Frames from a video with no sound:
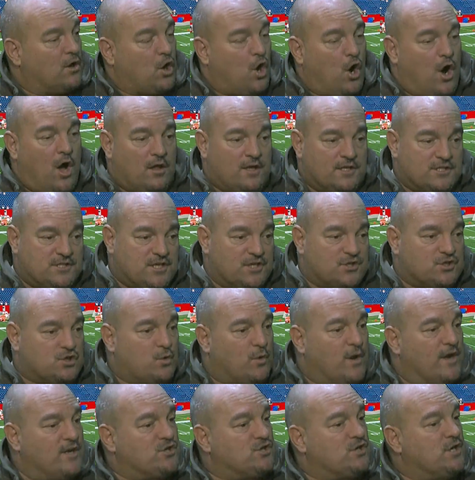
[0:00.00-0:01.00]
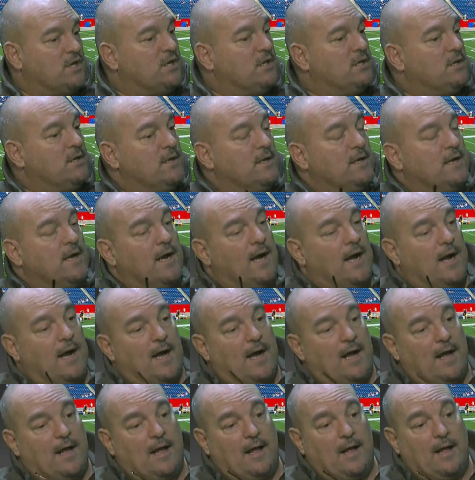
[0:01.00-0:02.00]
Collins situation.
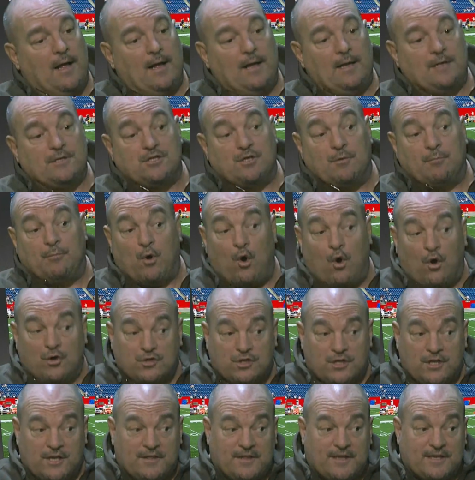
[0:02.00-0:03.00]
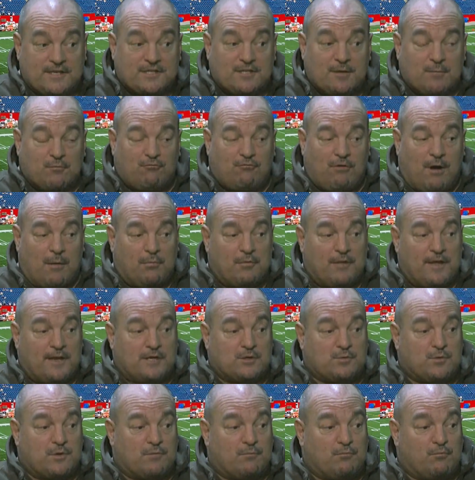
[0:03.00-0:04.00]
Supposedly there's some
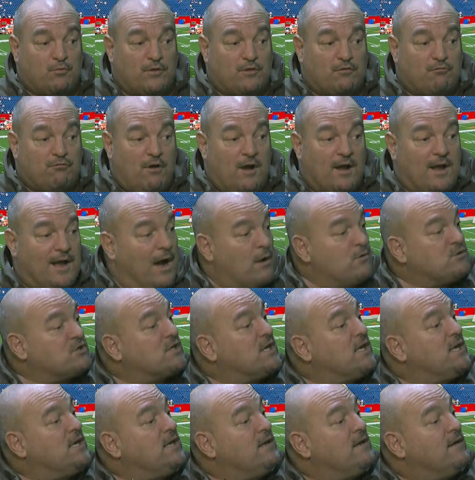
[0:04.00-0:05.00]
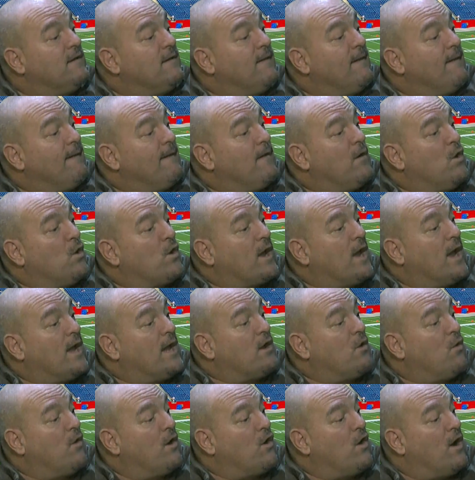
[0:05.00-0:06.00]
grumblings with Gronkowski, okay,
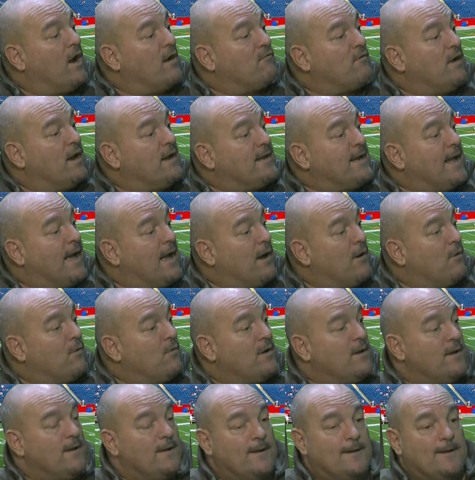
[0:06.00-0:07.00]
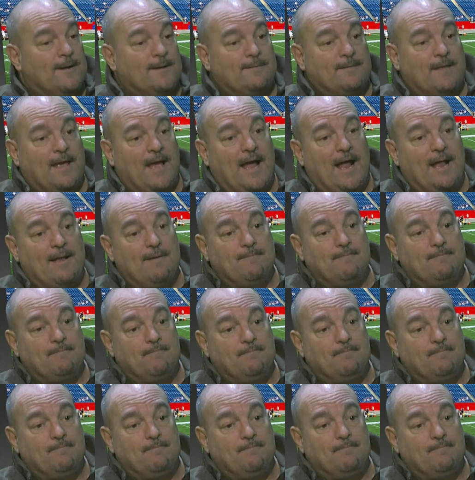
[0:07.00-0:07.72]
going on right now that,